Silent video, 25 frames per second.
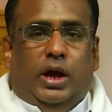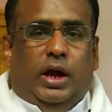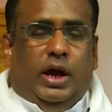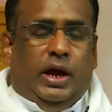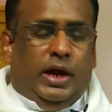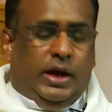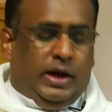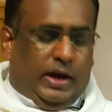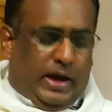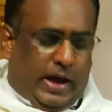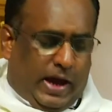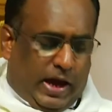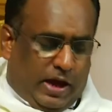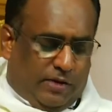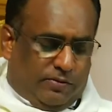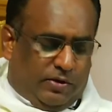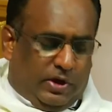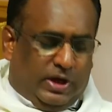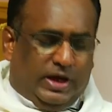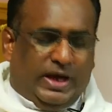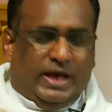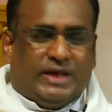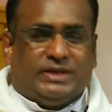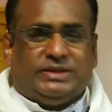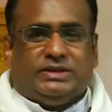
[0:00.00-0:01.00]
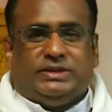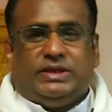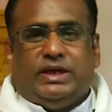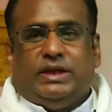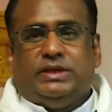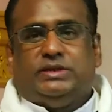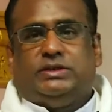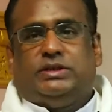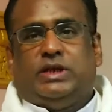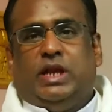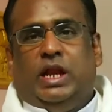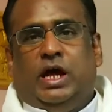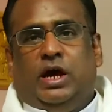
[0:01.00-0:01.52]
and having
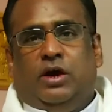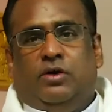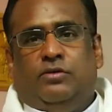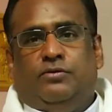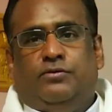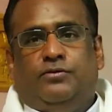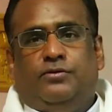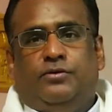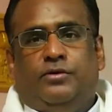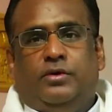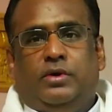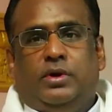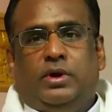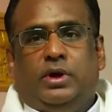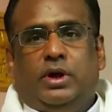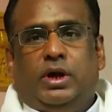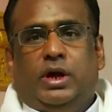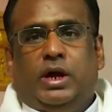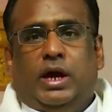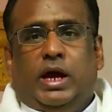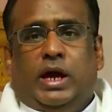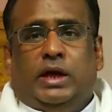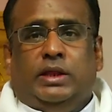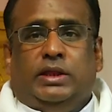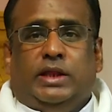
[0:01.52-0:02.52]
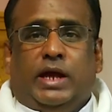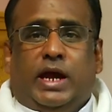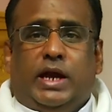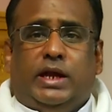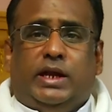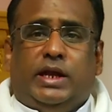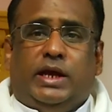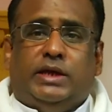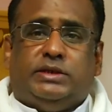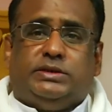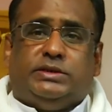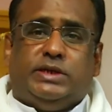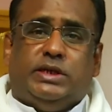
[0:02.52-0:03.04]
excess love. And
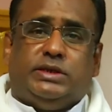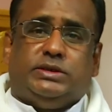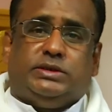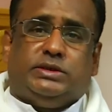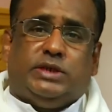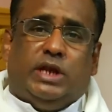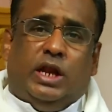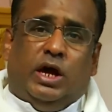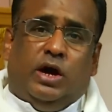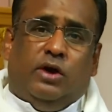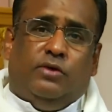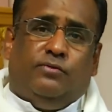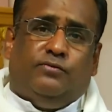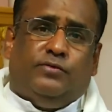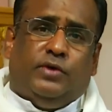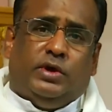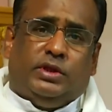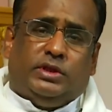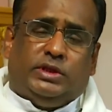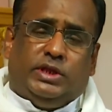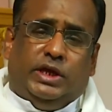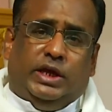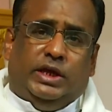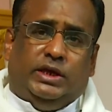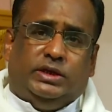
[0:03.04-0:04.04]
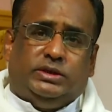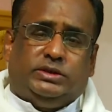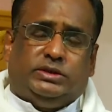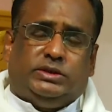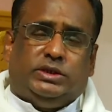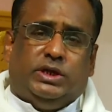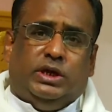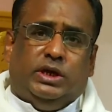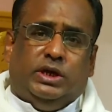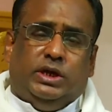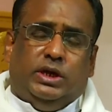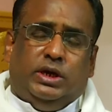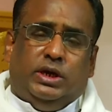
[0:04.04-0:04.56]
that excess love for
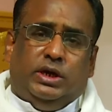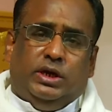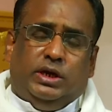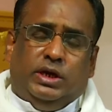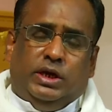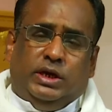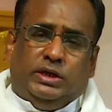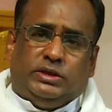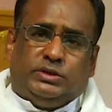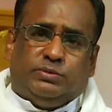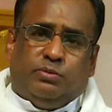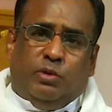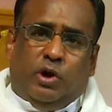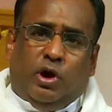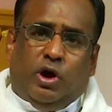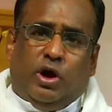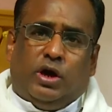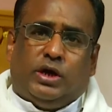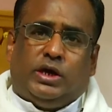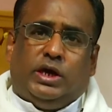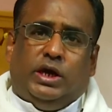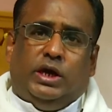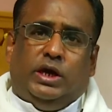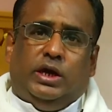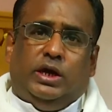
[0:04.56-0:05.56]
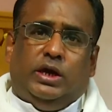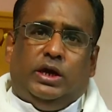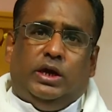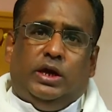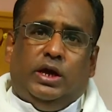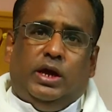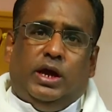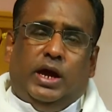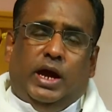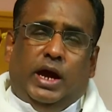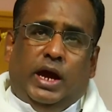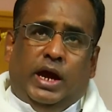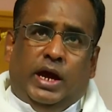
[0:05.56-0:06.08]
things is blocking
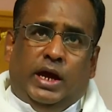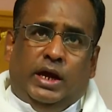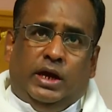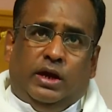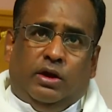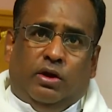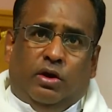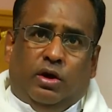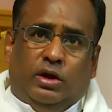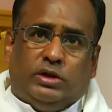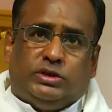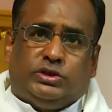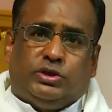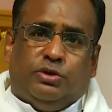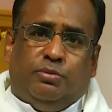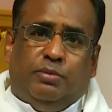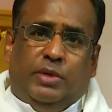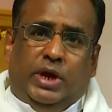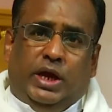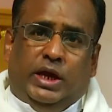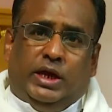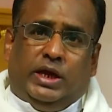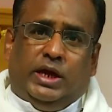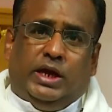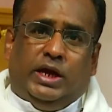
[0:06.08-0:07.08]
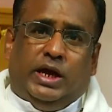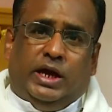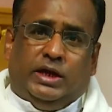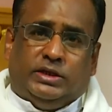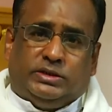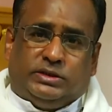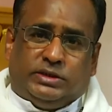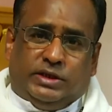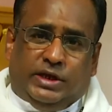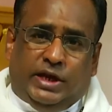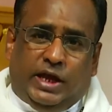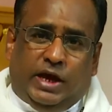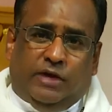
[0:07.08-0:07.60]
and also making
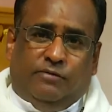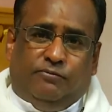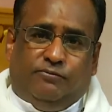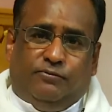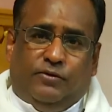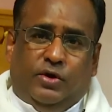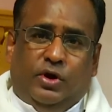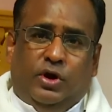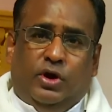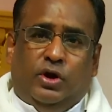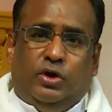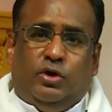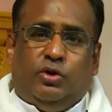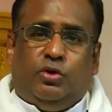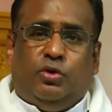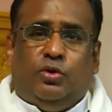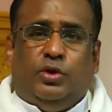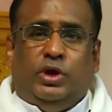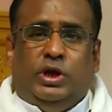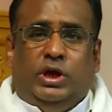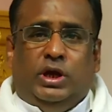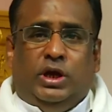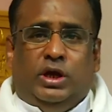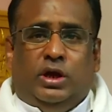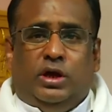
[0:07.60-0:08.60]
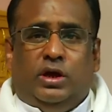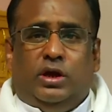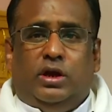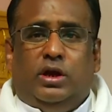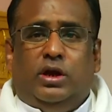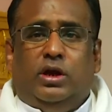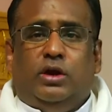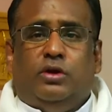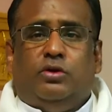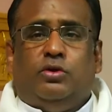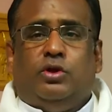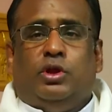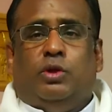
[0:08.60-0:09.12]
us deaf to
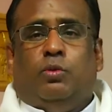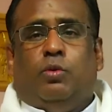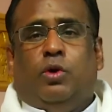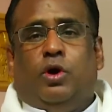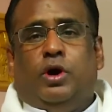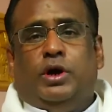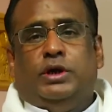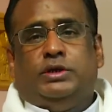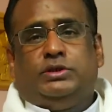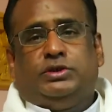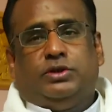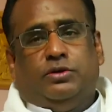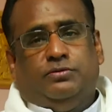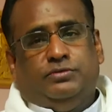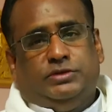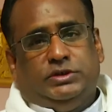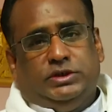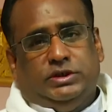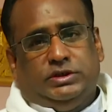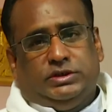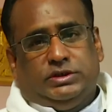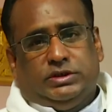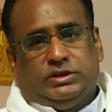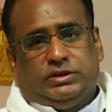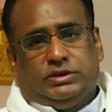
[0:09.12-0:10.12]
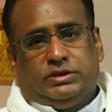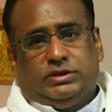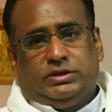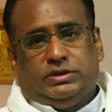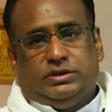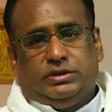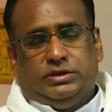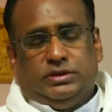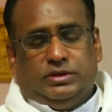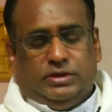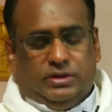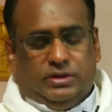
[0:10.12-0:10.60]
hear to the voice of Jesus.